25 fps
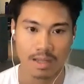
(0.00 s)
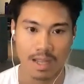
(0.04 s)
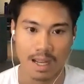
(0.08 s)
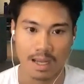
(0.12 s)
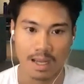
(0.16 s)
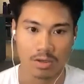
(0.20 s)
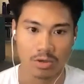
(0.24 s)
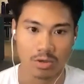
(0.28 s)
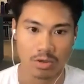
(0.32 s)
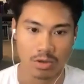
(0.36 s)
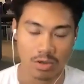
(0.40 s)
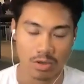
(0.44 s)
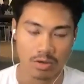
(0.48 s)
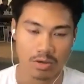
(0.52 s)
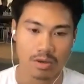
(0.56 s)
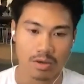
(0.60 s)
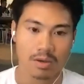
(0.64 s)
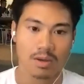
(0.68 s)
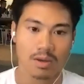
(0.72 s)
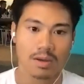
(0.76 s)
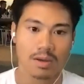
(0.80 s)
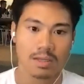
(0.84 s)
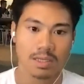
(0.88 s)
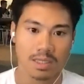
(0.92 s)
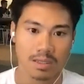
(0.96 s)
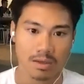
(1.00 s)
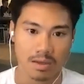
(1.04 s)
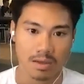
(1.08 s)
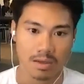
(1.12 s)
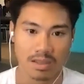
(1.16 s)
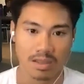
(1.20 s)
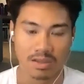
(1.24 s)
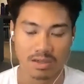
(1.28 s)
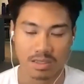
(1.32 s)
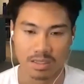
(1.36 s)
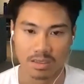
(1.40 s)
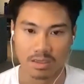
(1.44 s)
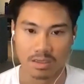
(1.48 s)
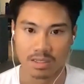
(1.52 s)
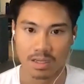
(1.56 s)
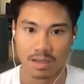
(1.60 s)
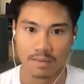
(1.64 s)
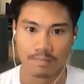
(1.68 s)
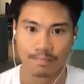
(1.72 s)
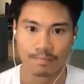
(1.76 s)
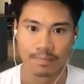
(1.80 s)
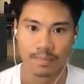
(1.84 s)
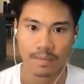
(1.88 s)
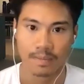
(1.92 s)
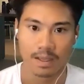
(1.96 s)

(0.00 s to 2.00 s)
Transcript: that could still get the deal done?